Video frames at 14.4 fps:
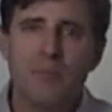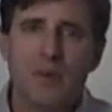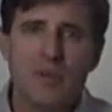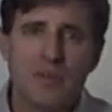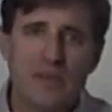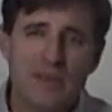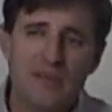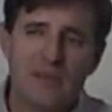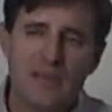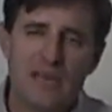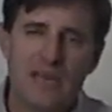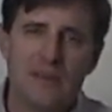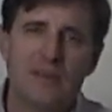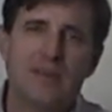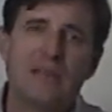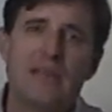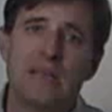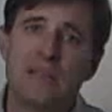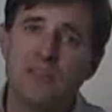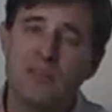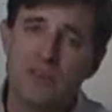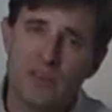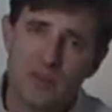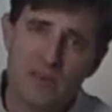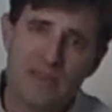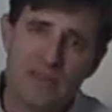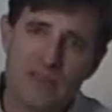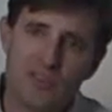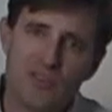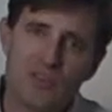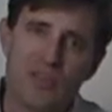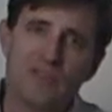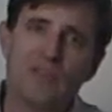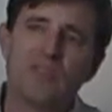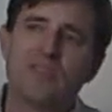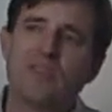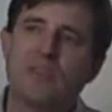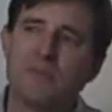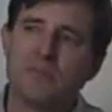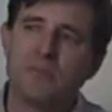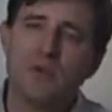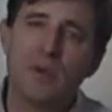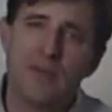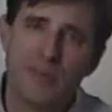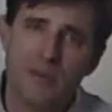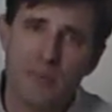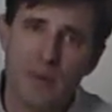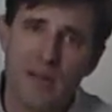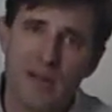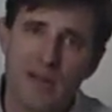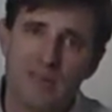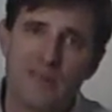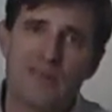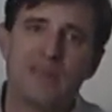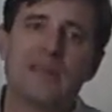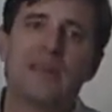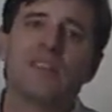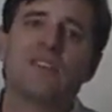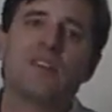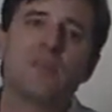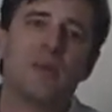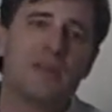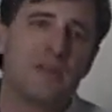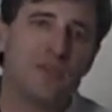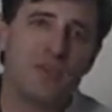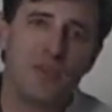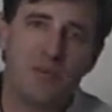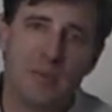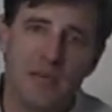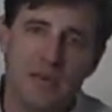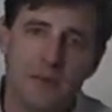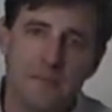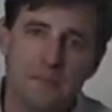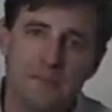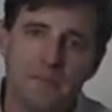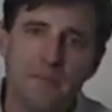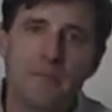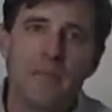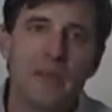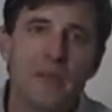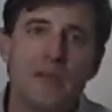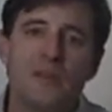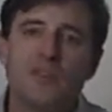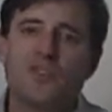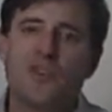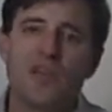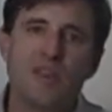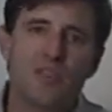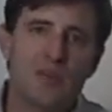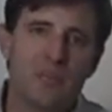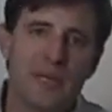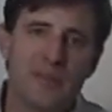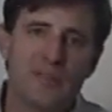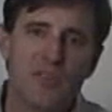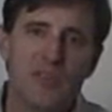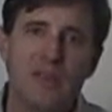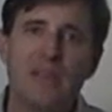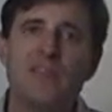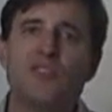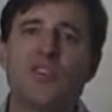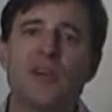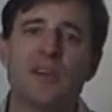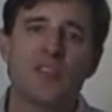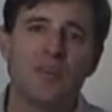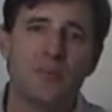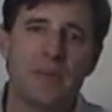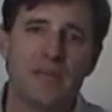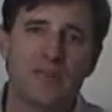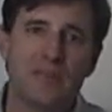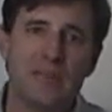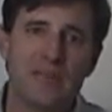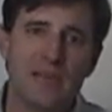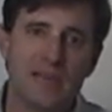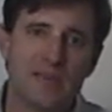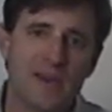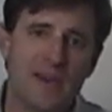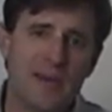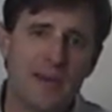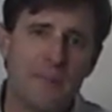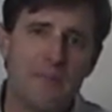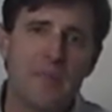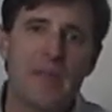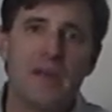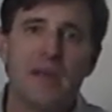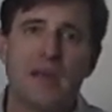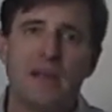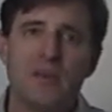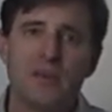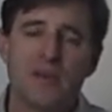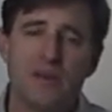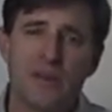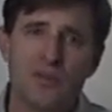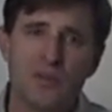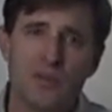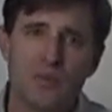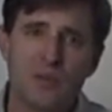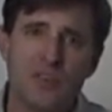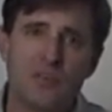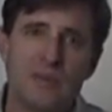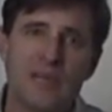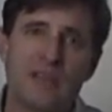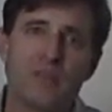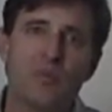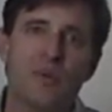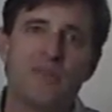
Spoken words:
breathing into that, it's going to create that shift, it's going to create that balance, and it's going to make you feel better. Jonathan Manske, jonathanmanske.com, and you can also reach me at